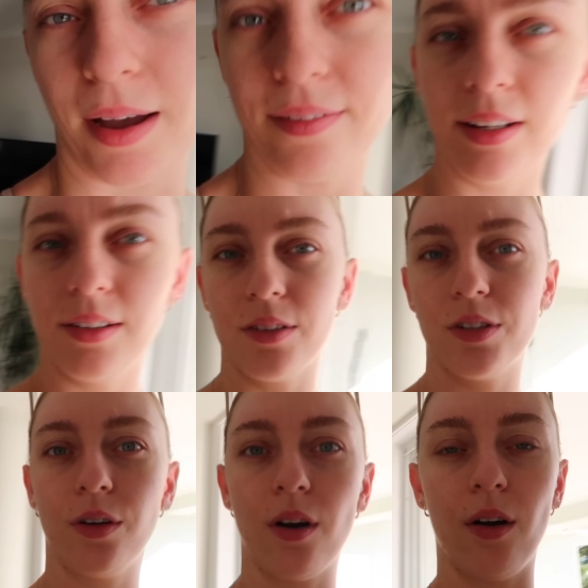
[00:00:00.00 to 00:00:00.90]
perfect, not
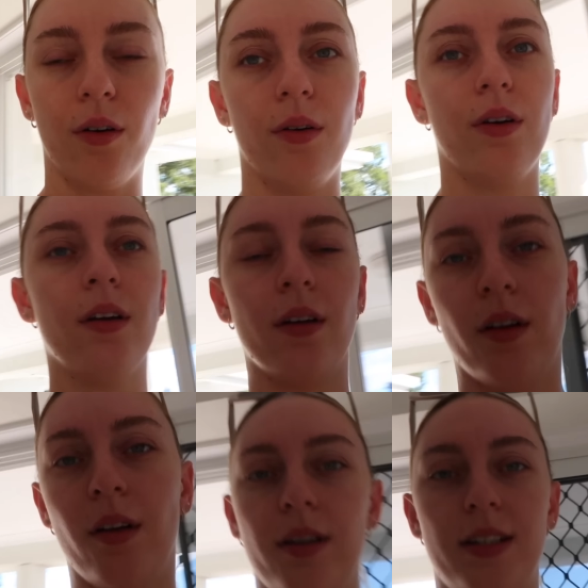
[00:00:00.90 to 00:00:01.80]
too cold,
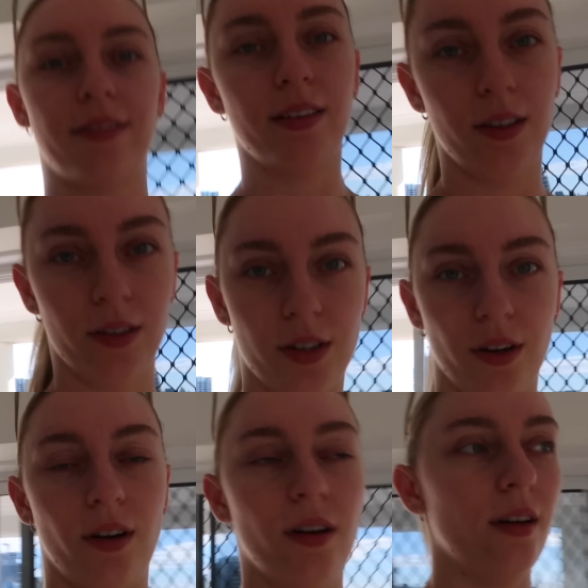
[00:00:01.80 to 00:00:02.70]
definitely not too
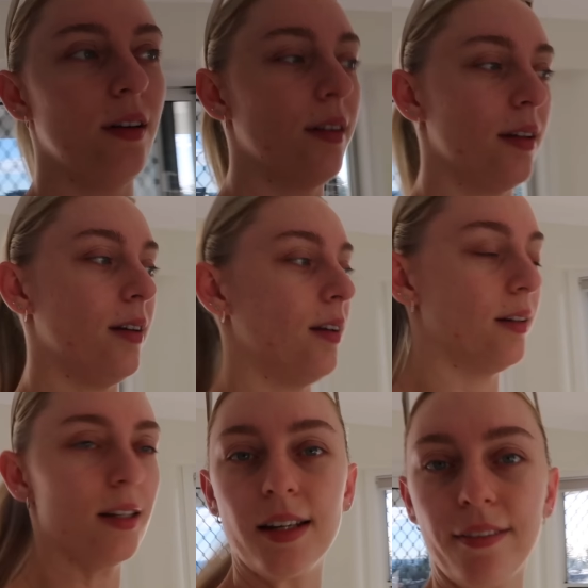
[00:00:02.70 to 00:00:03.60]
hot but
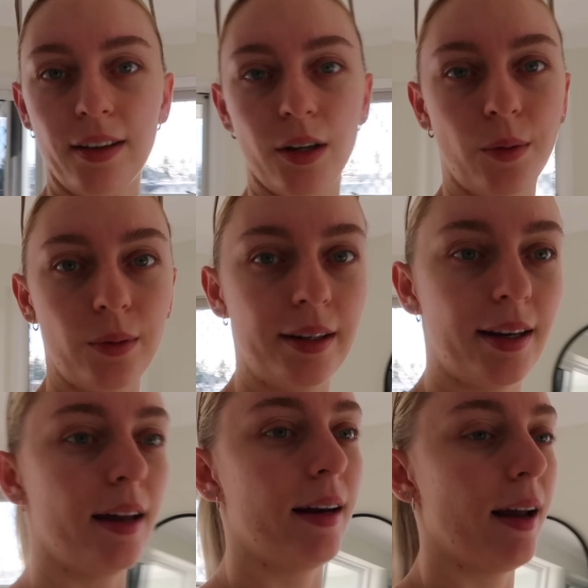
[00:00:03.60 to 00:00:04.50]
it's definitely cooling down